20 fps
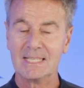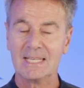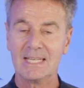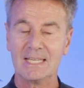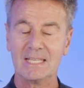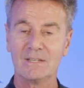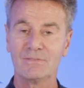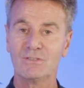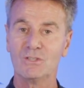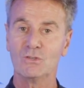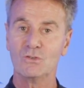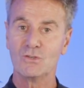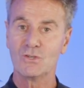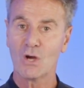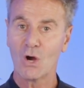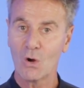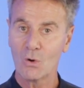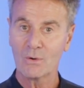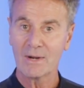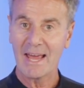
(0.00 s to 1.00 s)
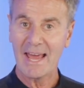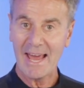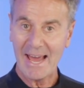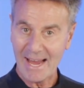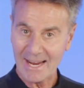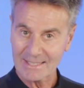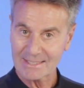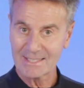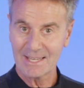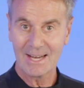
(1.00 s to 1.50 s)
And if you don't
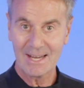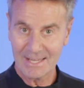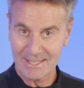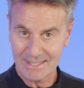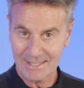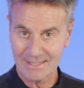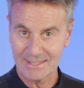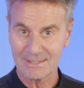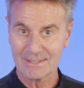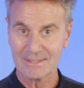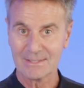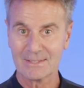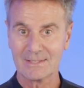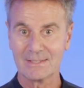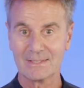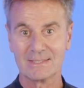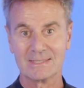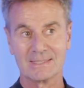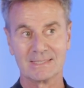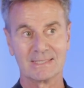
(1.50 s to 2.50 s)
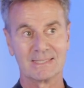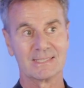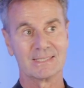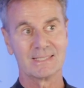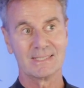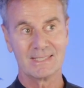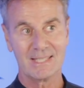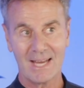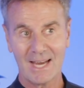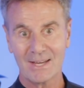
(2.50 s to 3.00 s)
act on it,
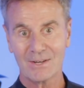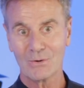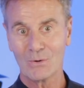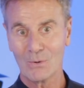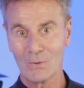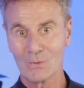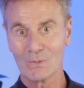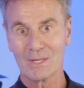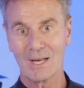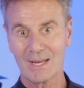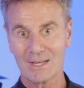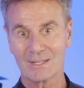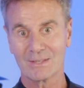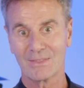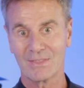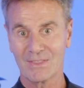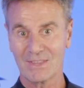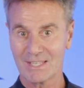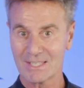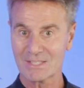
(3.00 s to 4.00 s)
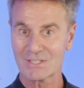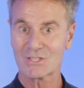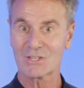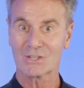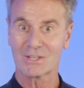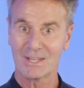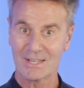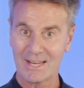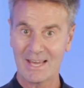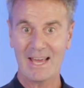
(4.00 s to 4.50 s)
not a whole lot of things are
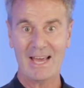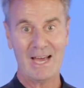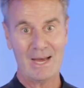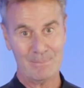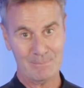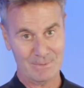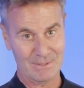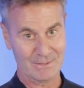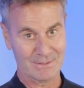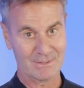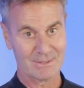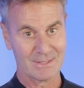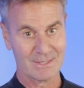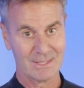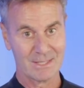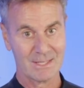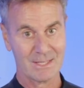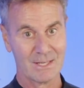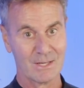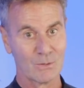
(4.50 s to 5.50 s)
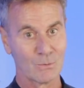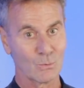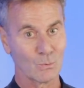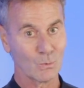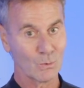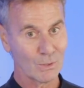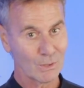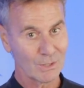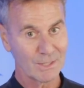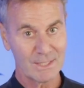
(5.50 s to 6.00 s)
going to happen.
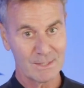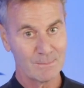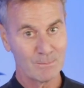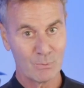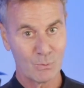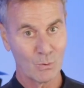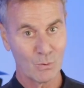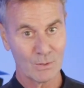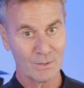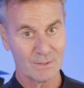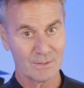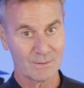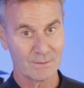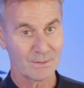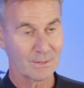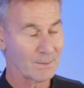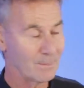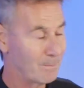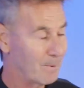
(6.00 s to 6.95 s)
Really important. The